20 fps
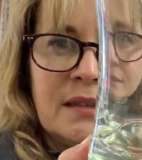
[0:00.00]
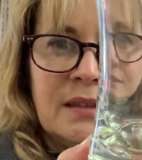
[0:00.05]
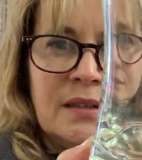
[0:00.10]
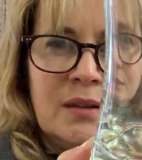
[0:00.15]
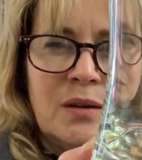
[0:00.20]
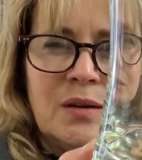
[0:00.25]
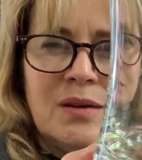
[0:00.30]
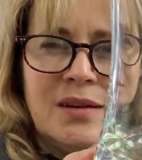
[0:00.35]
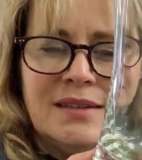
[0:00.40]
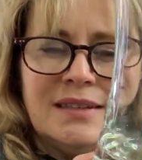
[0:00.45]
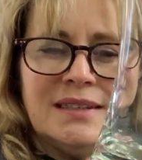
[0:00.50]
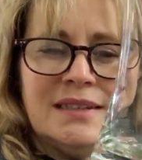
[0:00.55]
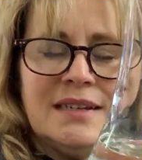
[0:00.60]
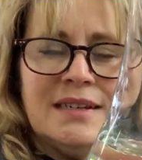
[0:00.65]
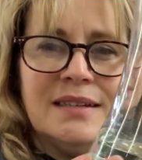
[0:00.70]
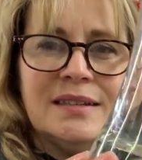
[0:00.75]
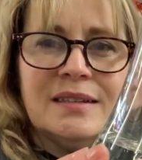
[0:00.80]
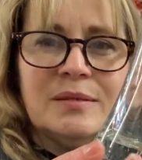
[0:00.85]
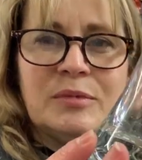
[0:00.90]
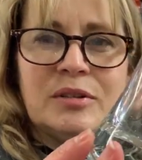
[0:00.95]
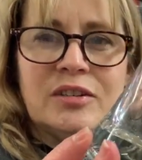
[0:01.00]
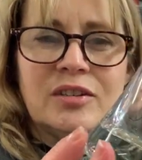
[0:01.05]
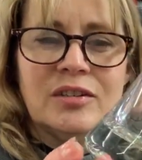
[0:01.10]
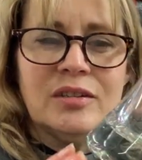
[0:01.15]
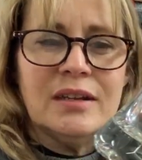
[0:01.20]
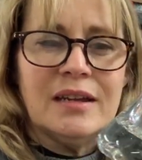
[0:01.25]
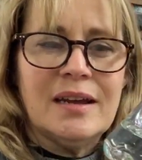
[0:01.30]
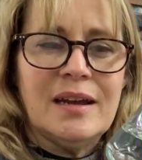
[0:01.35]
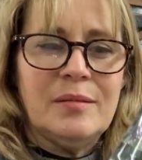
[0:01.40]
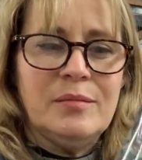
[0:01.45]
You can't see it so much on
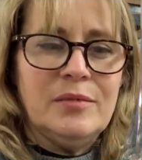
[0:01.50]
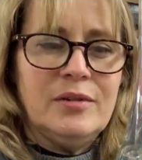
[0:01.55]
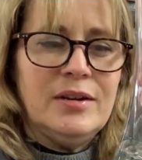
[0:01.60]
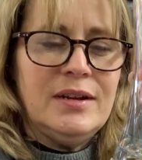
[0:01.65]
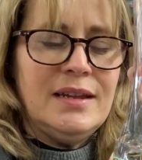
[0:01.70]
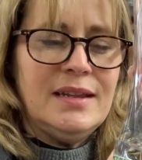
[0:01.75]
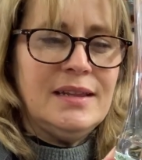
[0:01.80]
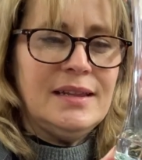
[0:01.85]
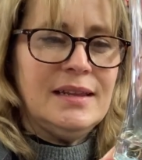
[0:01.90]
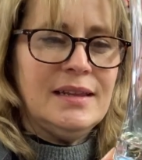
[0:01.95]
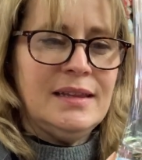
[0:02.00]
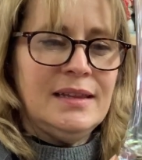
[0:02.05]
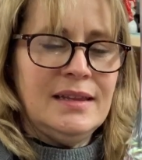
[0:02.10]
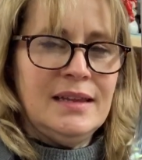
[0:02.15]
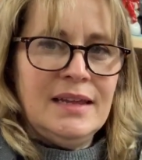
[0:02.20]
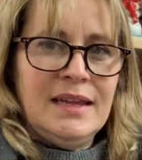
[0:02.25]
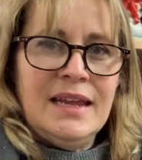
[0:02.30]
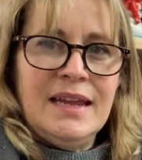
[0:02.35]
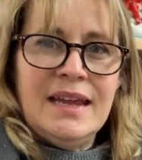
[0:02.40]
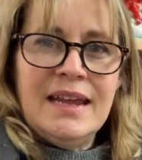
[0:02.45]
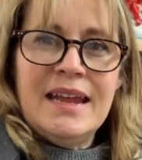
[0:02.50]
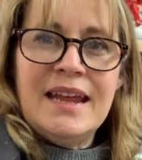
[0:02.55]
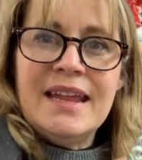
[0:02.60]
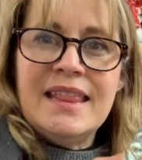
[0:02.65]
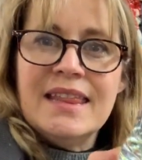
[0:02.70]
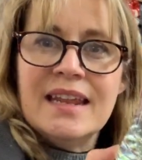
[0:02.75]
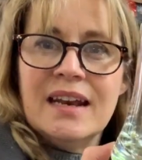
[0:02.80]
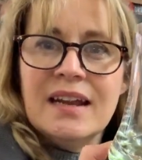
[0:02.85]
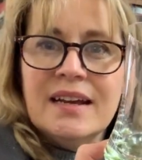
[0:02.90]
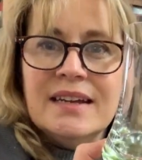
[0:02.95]
the camera. In, in
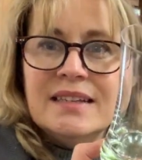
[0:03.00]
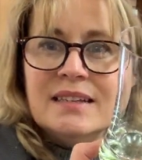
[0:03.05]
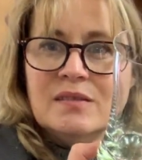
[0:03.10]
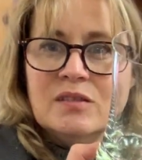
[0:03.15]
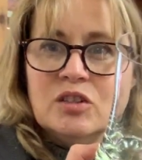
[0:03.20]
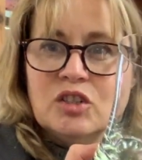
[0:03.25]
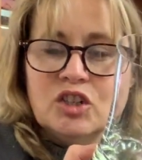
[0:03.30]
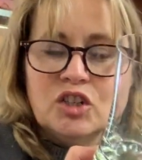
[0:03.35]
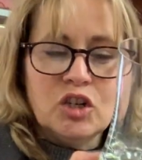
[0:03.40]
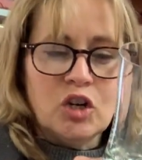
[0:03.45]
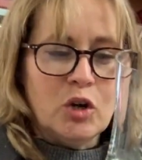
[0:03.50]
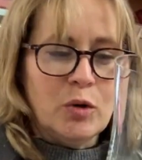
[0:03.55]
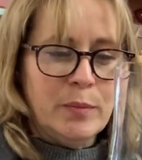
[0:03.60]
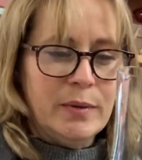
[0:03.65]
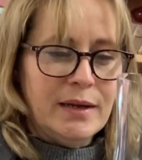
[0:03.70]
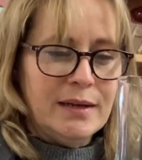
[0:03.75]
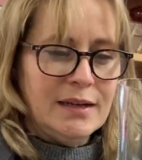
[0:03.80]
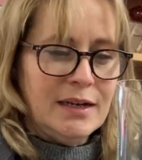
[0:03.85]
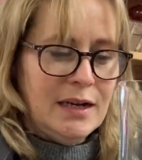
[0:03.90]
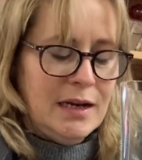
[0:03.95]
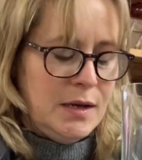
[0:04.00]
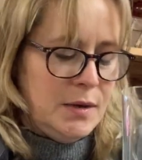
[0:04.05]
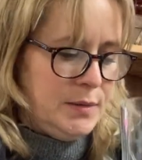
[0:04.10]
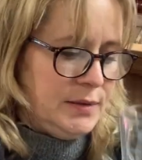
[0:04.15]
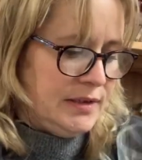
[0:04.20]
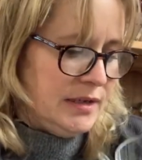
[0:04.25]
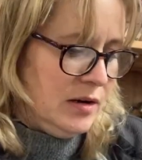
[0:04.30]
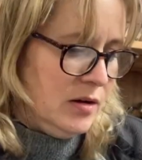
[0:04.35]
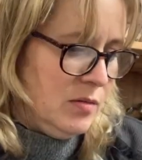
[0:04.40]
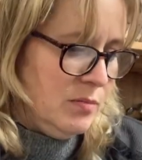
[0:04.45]
the light of the shop, that
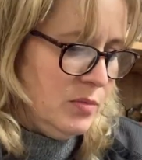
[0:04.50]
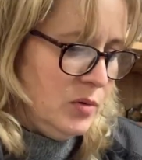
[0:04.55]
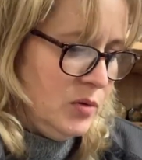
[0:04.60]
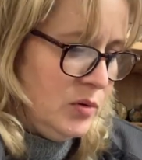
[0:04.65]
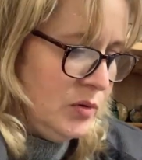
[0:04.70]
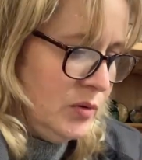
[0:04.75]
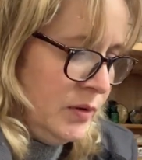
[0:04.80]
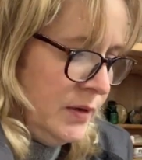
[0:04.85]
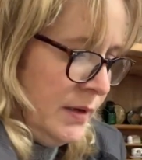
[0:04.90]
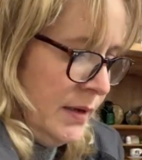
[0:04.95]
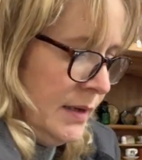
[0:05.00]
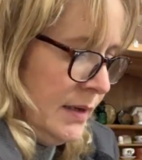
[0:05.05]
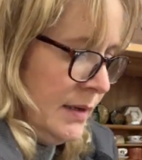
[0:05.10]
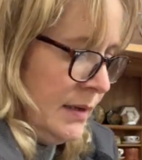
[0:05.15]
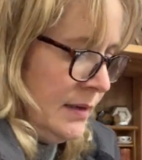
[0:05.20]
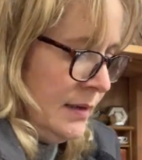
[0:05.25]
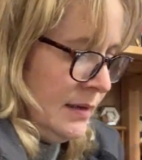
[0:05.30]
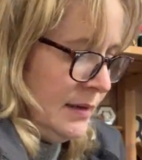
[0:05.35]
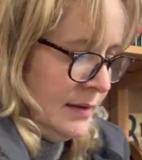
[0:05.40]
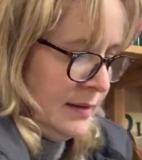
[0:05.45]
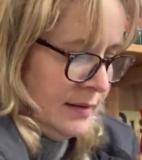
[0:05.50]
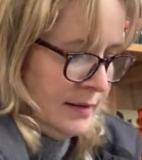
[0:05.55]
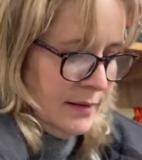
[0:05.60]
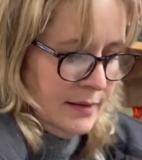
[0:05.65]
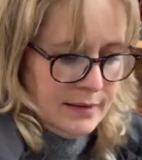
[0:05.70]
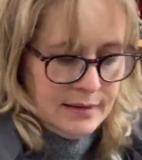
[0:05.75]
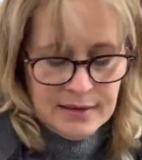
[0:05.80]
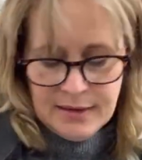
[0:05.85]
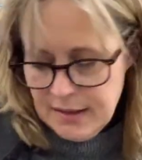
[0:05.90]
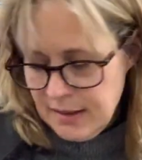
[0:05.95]
glows a lot more.
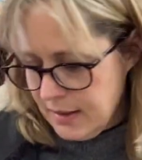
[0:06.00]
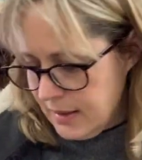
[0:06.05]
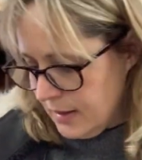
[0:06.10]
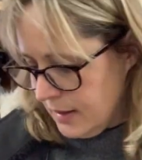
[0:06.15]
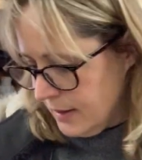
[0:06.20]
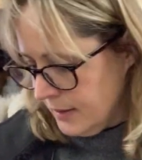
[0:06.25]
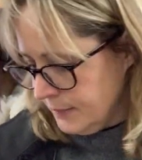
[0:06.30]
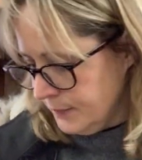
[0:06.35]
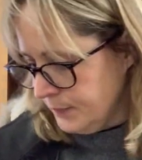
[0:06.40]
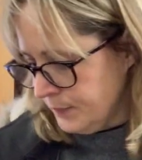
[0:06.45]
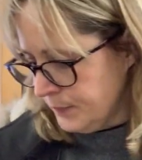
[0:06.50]
I like that.